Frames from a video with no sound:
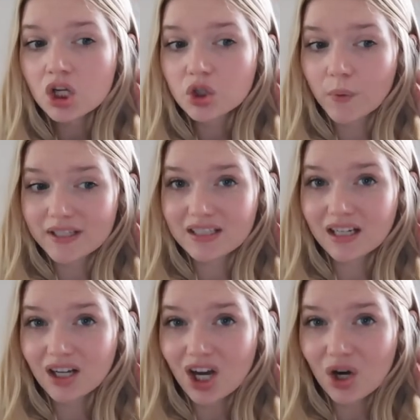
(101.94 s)
Twist
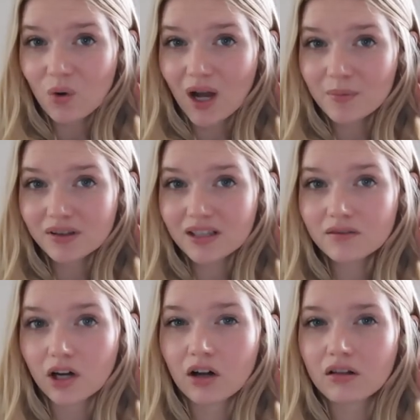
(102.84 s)
and Go, I
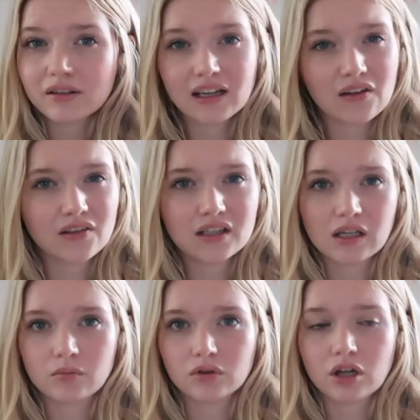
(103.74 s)
believe. I'll link everything
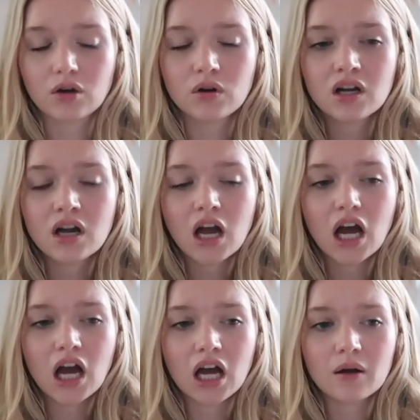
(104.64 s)
down below.
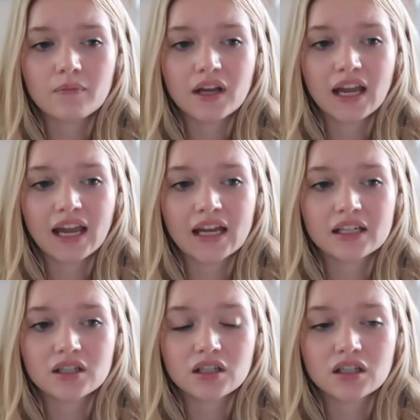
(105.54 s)
Um,
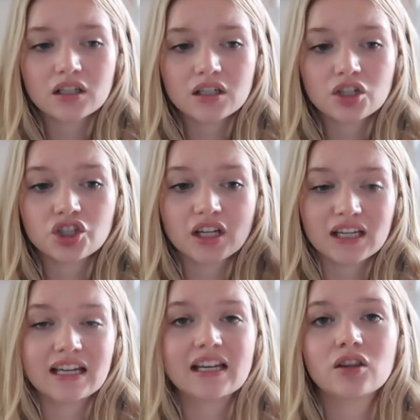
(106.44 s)
and she
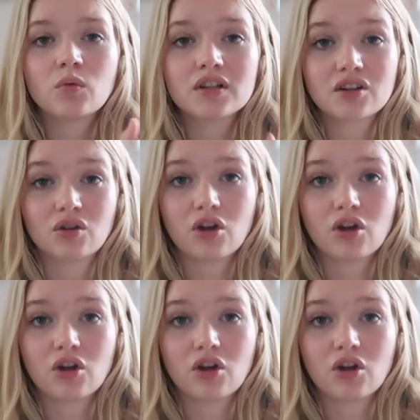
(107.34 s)
can hit it the ones that